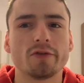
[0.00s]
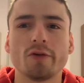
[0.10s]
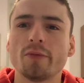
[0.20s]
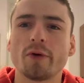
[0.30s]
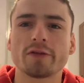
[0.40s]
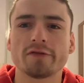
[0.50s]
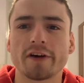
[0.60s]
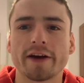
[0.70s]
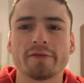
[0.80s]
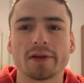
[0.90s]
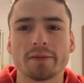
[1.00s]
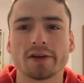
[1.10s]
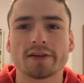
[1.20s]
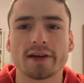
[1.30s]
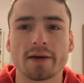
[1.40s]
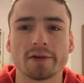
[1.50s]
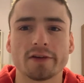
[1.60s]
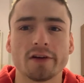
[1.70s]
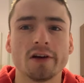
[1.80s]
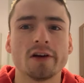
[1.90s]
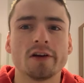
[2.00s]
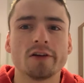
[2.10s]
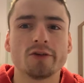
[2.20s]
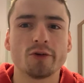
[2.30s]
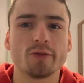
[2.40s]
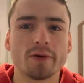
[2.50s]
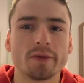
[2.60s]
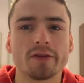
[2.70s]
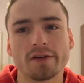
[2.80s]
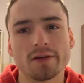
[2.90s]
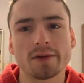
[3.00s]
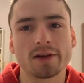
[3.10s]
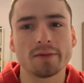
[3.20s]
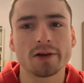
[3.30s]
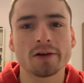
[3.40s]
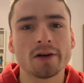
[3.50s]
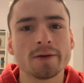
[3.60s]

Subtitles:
2.5mm diameter to maybe 3mm,